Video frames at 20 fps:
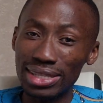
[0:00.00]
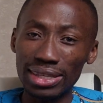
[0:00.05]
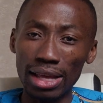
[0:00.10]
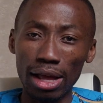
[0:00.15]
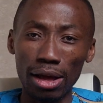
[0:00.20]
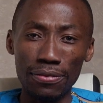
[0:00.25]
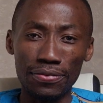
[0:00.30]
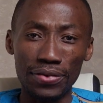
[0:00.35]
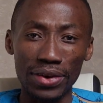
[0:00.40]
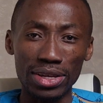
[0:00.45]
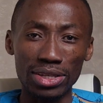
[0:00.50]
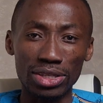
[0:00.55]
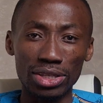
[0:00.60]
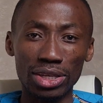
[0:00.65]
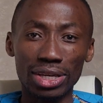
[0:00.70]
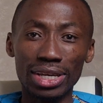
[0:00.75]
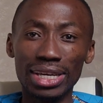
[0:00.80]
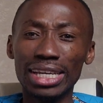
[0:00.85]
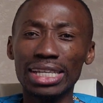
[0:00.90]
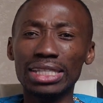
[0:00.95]
selfish.
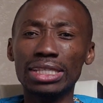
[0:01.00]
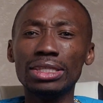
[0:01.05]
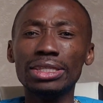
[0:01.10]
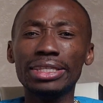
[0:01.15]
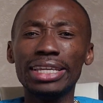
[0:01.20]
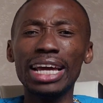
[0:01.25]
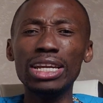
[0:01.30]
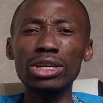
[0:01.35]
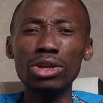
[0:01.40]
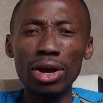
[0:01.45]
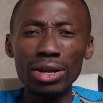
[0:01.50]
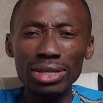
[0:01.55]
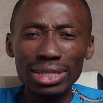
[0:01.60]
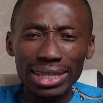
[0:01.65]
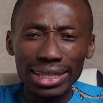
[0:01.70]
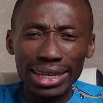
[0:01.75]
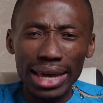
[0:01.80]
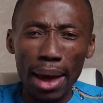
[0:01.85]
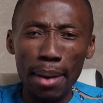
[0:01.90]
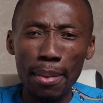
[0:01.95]
They
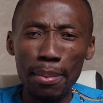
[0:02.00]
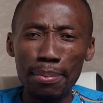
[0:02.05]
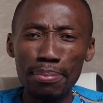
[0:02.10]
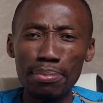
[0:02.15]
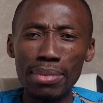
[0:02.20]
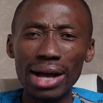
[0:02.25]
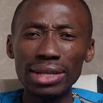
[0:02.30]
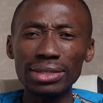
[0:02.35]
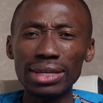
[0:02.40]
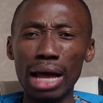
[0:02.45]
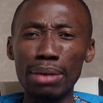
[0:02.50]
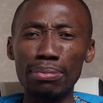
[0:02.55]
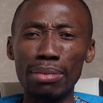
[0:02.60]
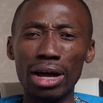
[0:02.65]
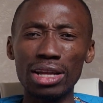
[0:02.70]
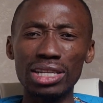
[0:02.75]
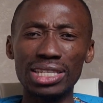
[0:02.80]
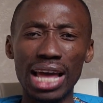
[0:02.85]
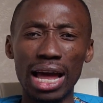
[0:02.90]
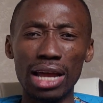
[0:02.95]
don't care much
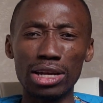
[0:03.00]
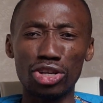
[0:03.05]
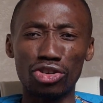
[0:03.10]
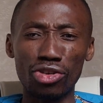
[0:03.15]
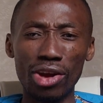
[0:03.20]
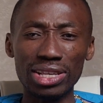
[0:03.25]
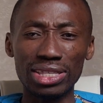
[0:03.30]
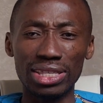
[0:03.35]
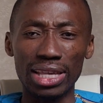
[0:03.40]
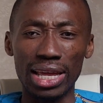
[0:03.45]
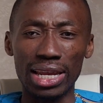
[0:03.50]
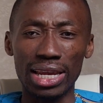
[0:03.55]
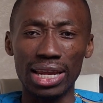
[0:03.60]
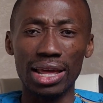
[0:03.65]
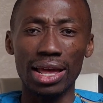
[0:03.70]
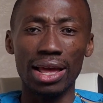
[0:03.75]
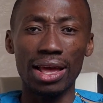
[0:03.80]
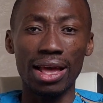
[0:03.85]
about their dressing.